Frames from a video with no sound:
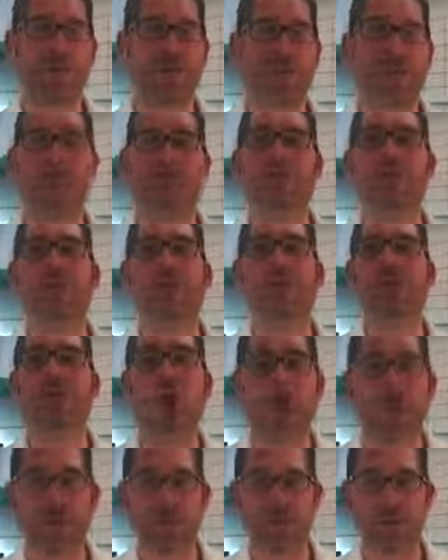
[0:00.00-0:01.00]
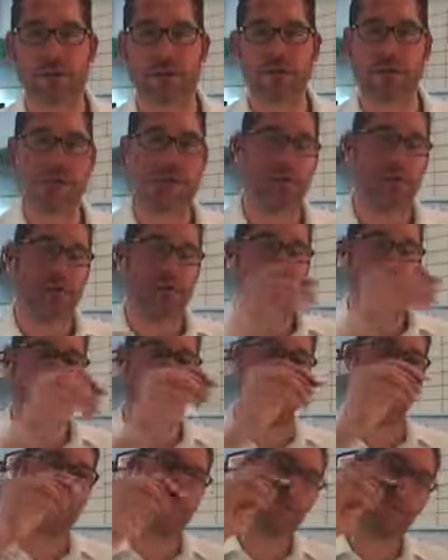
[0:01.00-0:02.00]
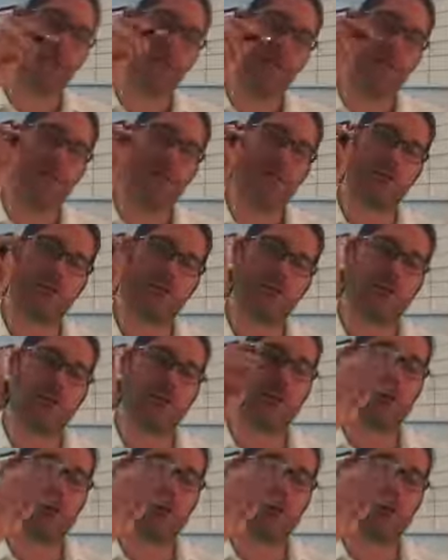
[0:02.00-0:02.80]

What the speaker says: doesn't have to be long either. Hey, Matt. Hey, Julie.